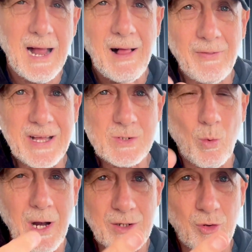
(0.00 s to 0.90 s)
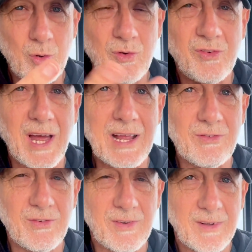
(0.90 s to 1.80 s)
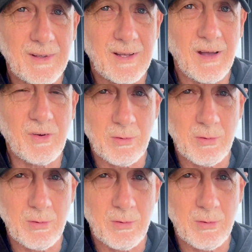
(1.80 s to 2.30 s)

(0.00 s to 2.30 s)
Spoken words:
And that's why two states of